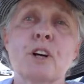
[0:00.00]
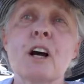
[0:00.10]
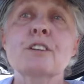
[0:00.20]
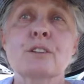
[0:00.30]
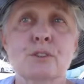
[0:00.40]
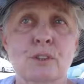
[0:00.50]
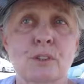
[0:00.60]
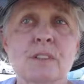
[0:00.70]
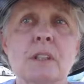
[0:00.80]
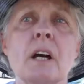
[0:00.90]
talked to those
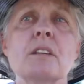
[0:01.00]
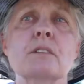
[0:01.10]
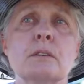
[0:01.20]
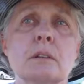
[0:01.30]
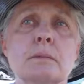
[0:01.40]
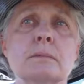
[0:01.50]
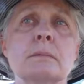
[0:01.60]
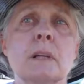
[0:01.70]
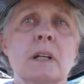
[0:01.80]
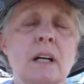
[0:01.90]
girls in high school.
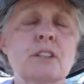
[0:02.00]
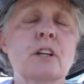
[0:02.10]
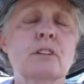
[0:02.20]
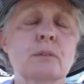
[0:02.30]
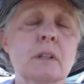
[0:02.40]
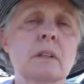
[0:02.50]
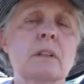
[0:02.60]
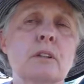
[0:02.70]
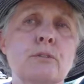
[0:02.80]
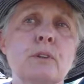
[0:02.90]
I talked to a little
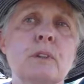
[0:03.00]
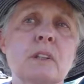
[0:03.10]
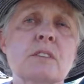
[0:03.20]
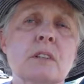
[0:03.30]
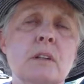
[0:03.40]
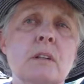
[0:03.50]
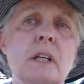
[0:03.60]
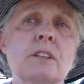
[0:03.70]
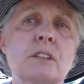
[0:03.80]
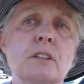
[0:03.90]
girl a few years ago,
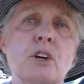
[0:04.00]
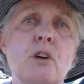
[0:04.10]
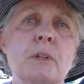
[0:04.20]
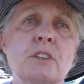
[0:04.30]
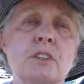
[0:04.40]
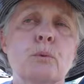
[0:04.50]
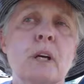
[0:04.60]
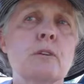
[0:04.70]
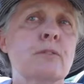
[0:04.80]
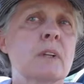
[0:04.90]
and she told me she
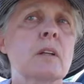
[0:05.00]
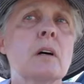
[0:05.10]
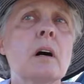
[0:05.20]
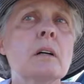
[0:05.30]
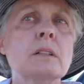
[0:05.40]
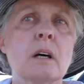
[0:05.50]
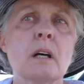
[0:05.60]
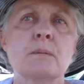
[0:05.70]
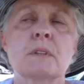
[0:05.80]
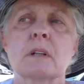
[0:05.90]
waited for the long
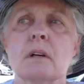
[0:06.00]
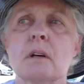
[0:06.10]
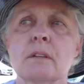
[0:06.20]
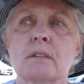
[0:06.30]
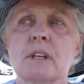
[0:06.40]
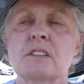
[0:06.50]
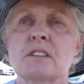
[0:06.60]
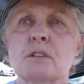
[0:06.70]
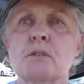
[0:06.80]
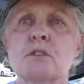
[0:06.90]
time till all of the rest of
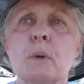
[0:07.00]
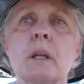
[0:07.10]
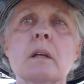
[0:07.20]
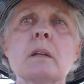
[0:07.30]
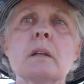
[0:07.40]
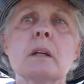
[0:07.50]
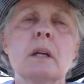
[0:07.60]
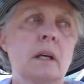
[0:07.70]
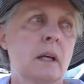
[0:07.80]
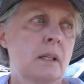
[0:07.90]
the students went in,
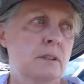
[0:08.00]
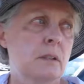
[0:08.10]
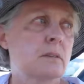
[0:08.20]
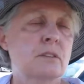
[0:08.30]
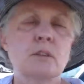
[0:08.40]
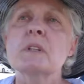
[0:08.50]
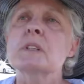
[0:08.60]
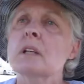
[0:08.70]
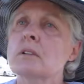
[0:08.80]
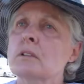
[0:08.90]
and she stood
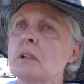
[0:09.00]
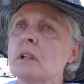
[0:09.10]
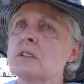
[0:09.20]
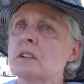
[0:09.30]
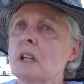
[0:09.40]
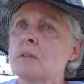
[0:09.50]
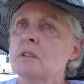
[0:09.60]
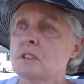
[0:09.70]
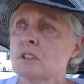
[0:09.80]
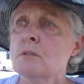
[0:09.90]
beside a tree and she came to
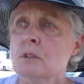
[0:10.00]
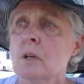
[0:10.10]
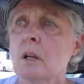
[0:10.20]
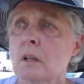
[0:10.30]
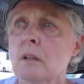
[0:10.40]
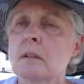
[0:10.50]
us and she was crying.